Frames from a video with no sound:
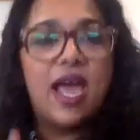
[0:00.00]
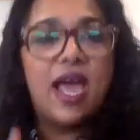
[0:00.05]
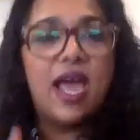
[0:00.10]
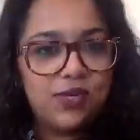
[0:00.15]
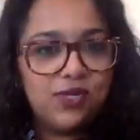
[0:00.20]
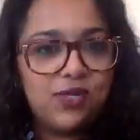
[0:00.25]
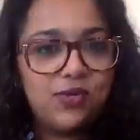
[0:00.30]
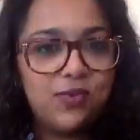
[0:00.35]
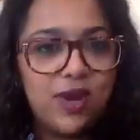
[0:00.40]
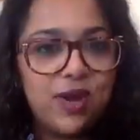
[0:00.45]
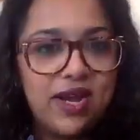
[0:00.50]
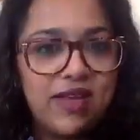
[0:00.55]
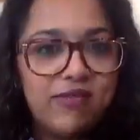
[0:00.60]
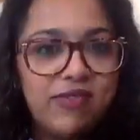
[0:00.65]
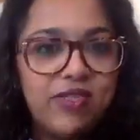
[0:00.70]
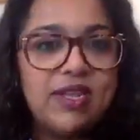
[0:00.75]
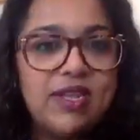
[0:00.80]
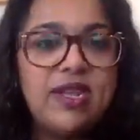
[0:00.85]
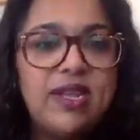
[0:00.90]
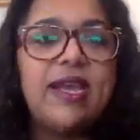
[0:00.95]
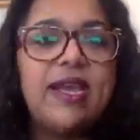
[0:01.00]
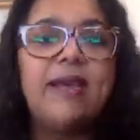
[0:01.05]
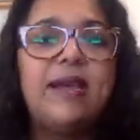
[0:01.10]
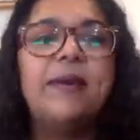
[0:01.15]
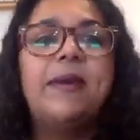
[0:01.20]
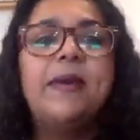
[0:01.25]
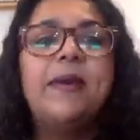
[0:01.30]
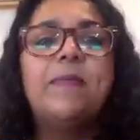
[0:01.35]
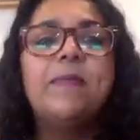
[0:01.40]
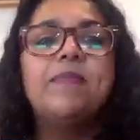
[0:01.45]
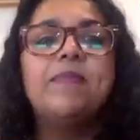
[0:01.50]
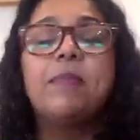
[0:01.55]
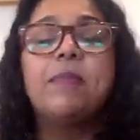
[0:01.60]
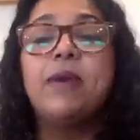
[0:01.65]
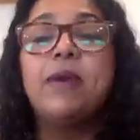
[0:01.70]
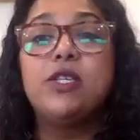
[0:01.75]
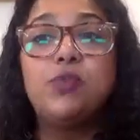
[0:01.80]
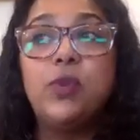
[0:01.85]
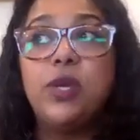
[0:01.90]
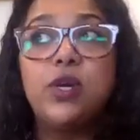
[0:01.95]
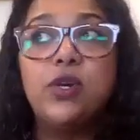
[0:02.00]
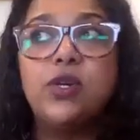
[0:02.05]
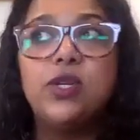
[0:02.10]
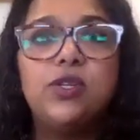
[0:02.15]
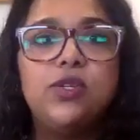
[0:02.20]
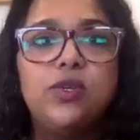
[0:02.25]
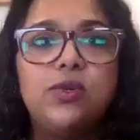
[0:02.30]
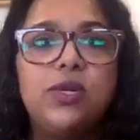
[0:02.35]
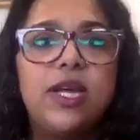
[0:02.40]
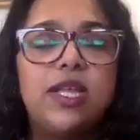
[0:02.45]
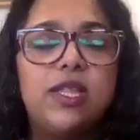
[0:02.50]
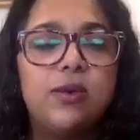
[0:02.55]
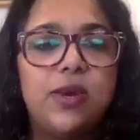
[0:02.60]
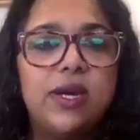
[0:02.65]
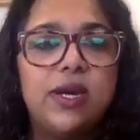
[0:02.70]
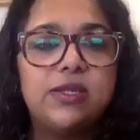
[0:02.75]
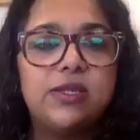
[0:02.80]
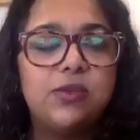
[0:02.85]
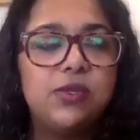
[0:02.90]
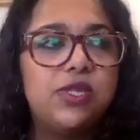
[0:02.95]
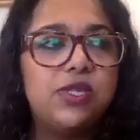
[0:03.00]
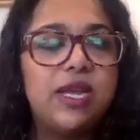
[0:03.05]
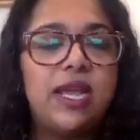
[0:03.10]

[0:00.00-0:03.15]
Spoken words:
I would do one half of the day, because we couldn't do it otherwise.